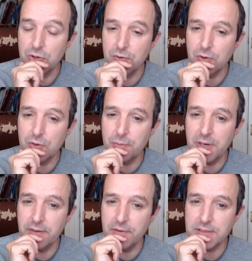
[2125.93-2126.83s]
I've got a good
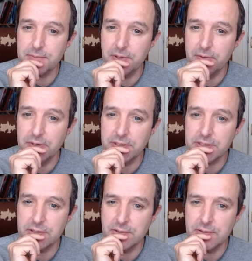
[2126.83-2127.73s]
amount of
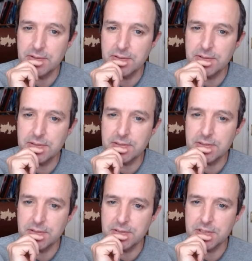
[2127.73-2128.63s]
experience and
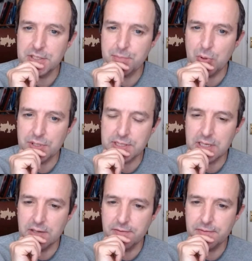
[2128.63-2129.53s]
to spot
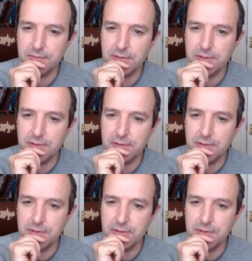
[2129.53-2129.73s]
stuff